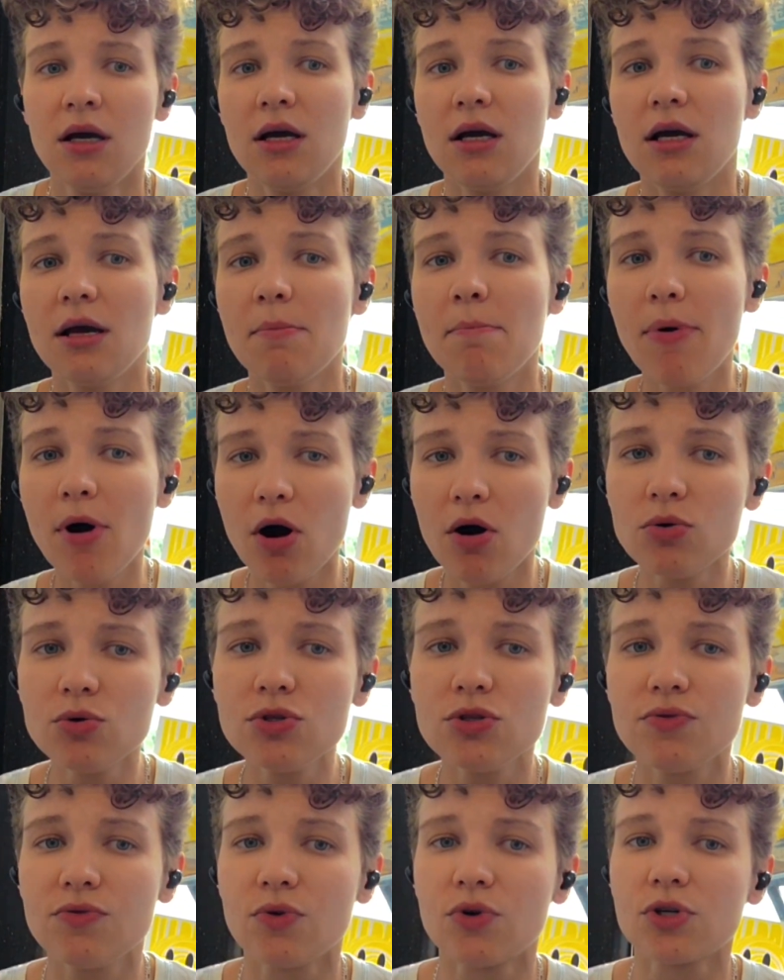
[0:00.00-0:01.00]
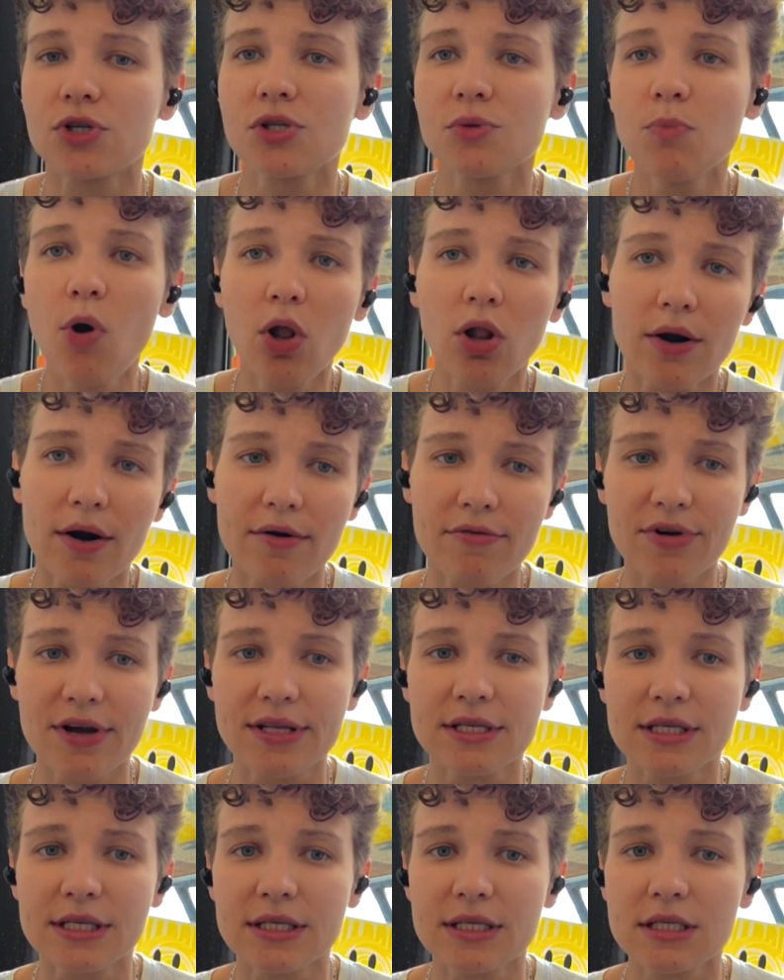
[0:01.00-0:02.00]
imposed for smaller
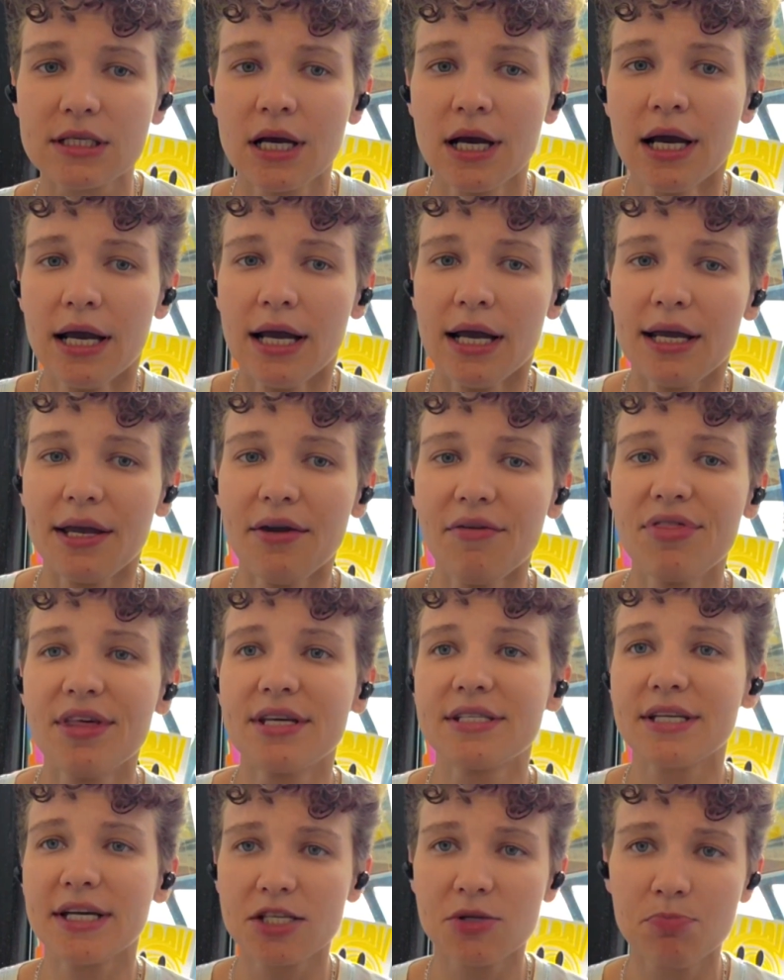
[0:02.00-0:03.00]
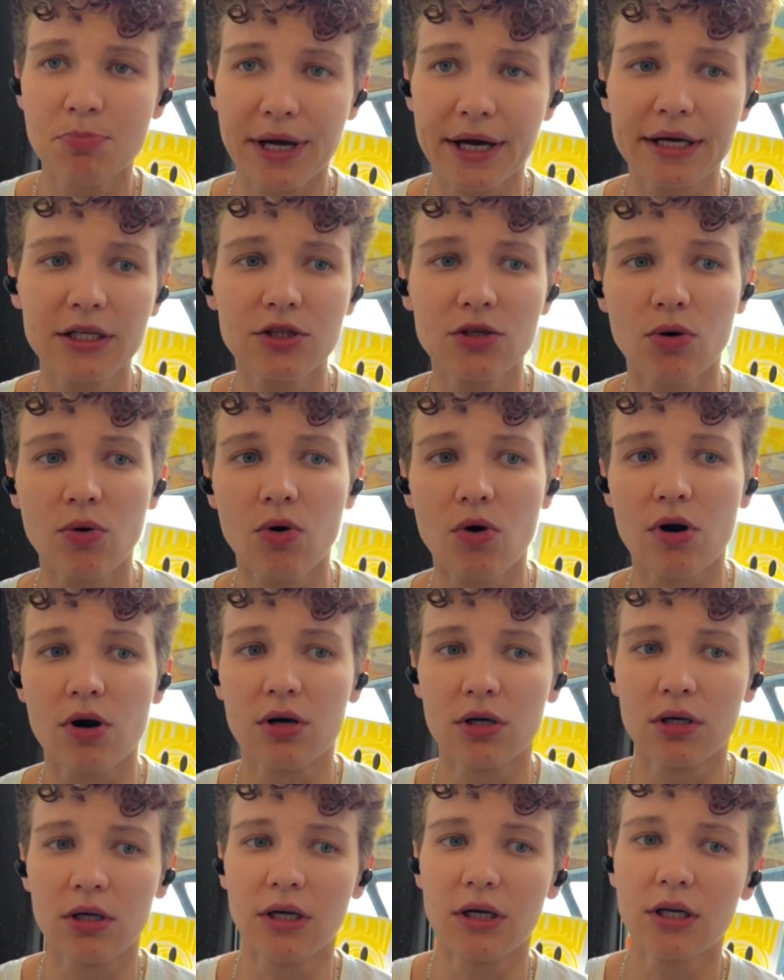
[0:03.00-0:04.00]
offenses if the suspect or
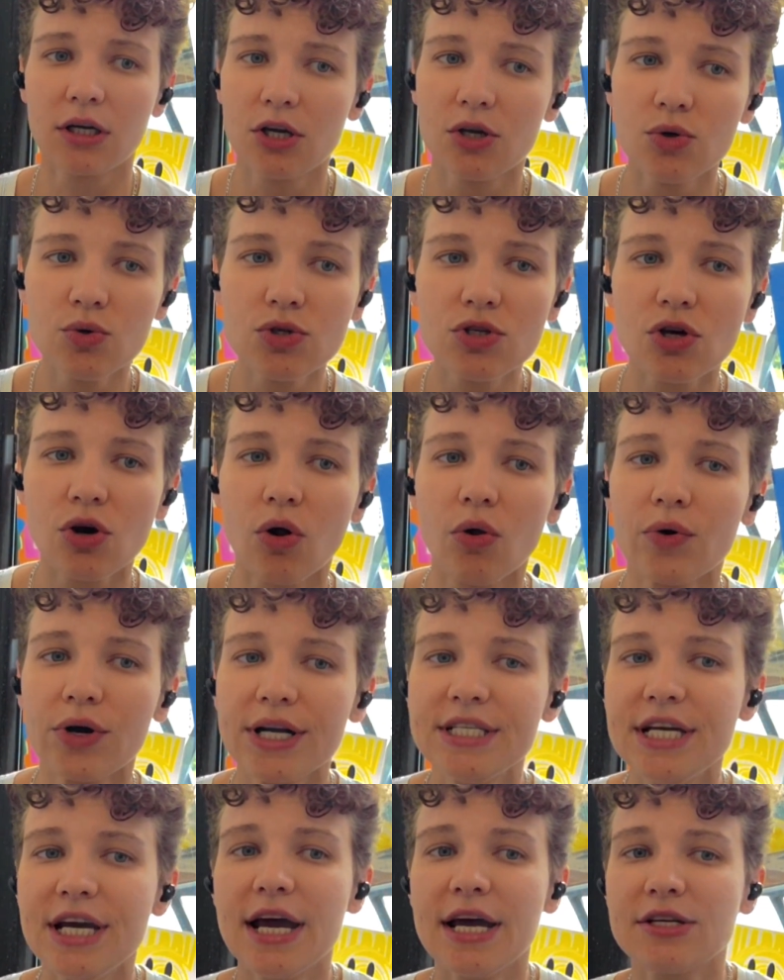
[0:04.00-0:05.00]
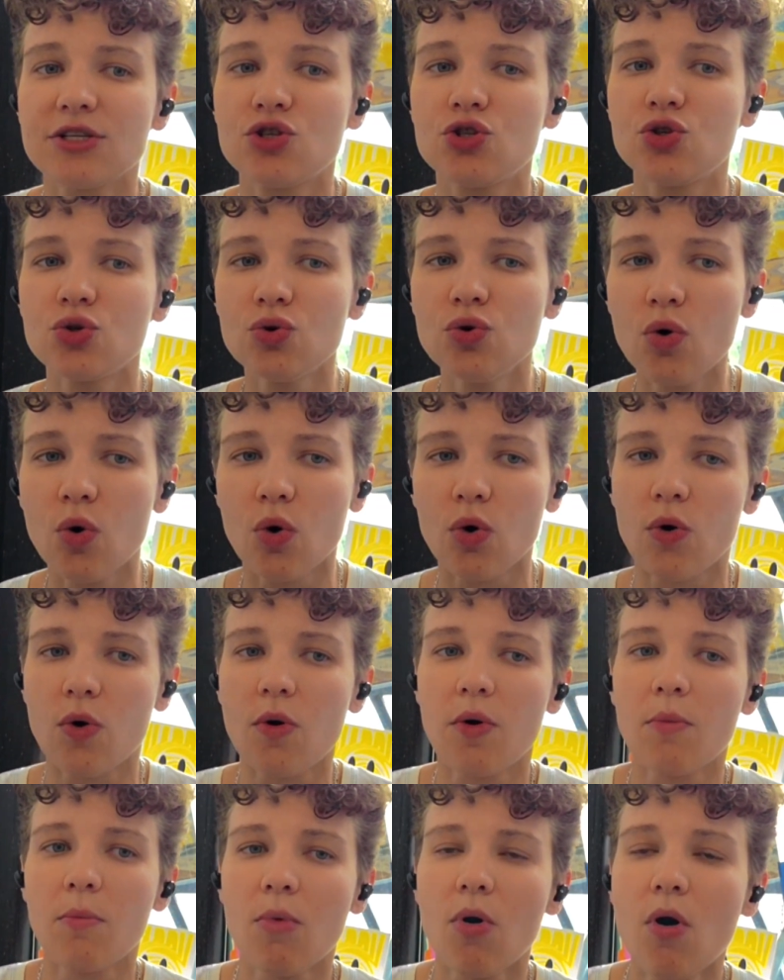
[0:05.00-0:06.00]
accused already has 2
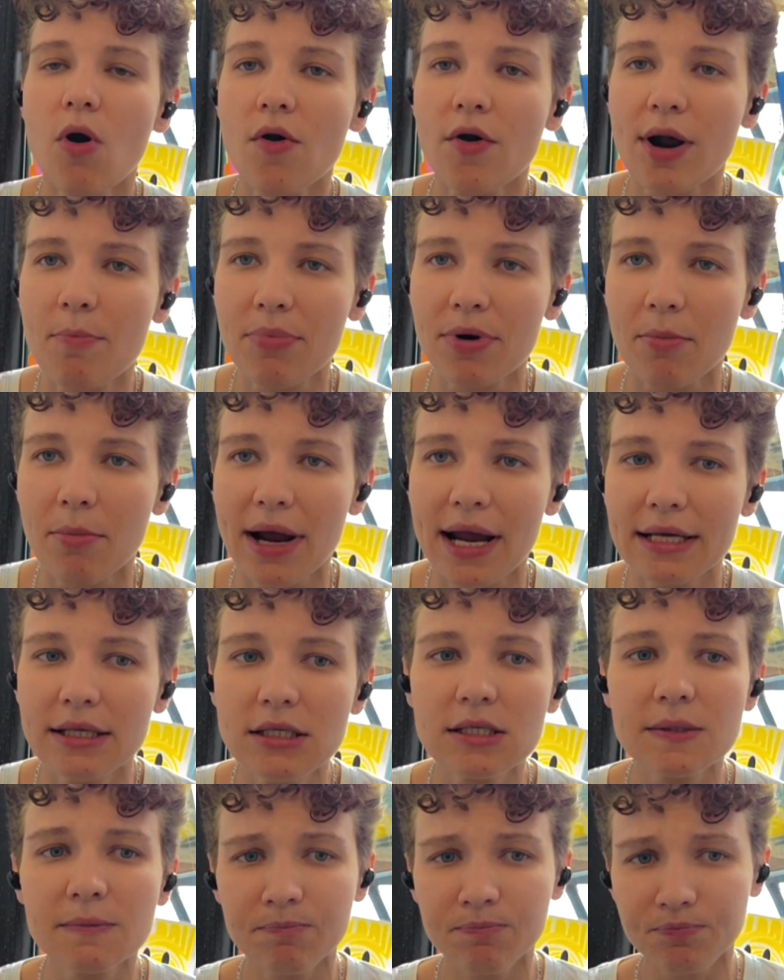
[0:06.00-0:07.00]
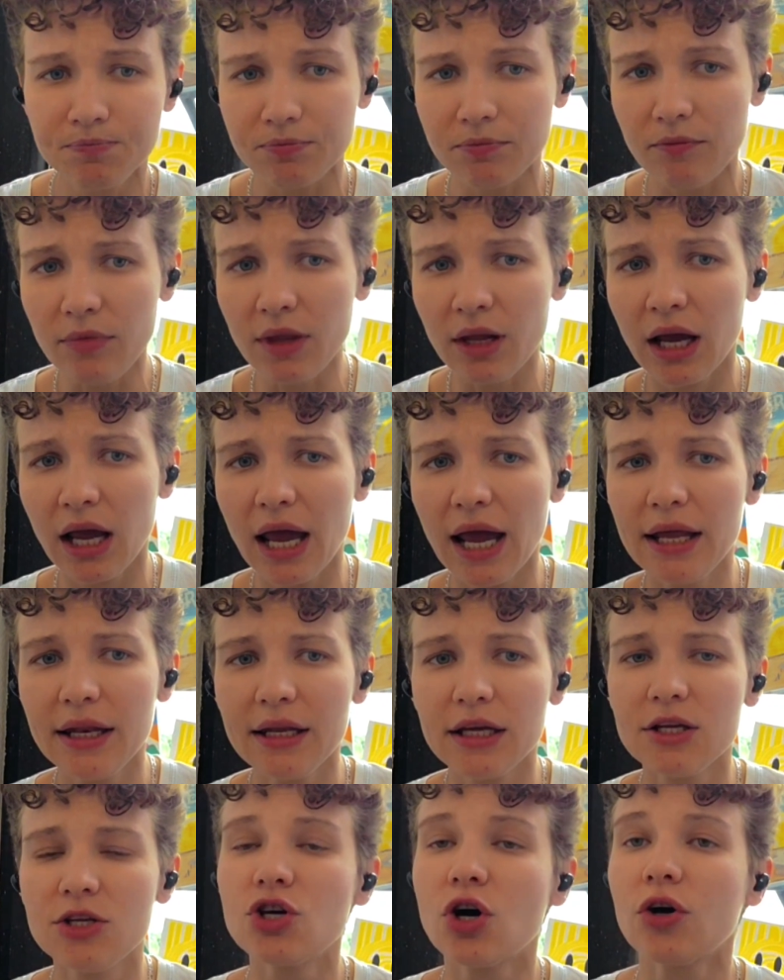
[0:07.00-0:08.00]
or more reprimands and
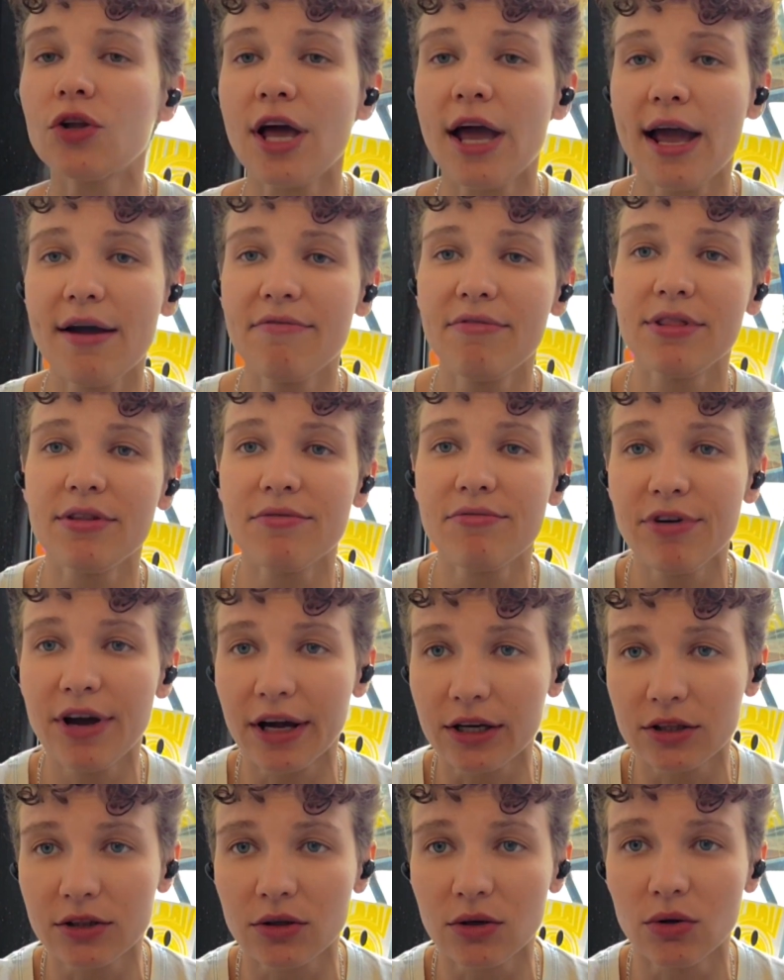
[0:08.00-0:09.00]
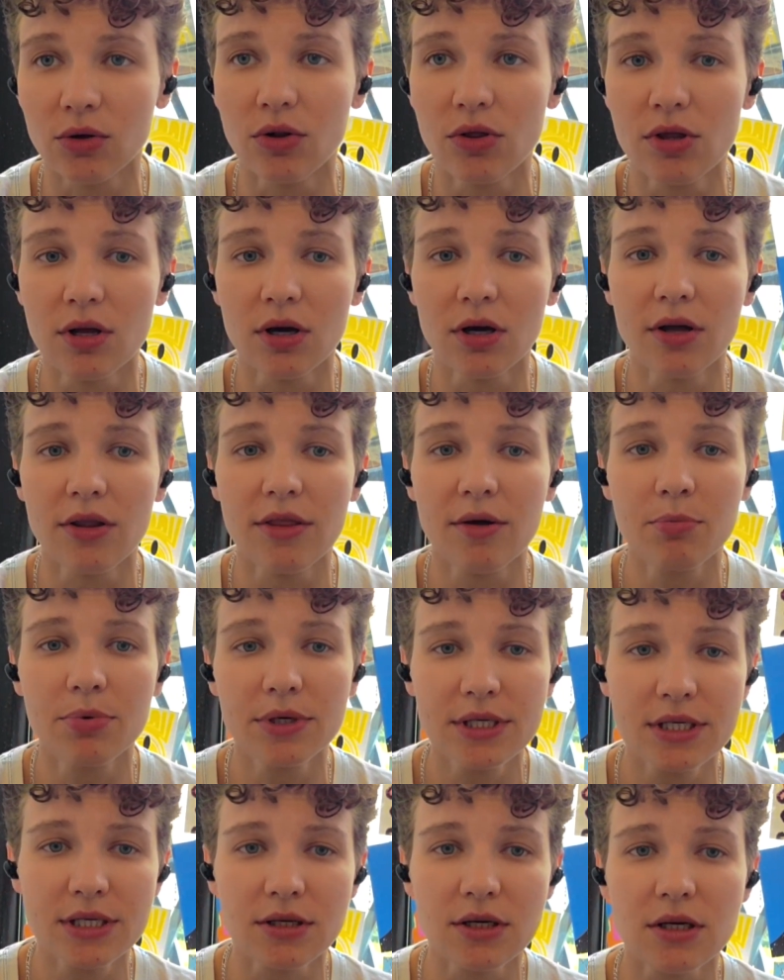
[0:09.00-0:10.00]
it don't have an effect on the
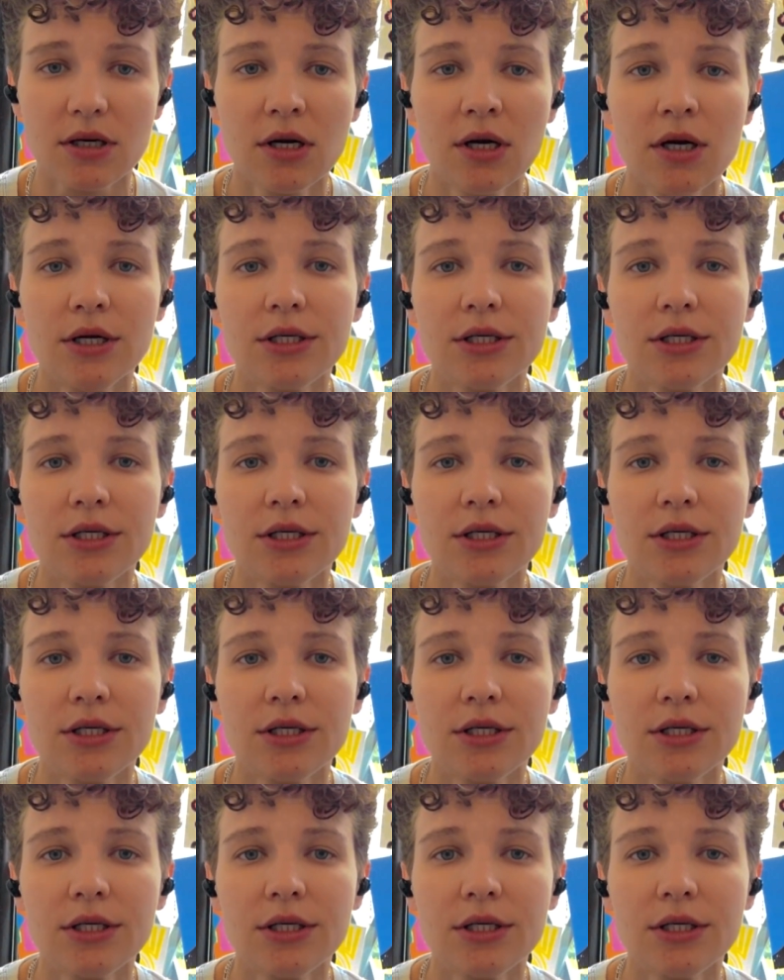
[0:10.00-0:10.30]
prisoner.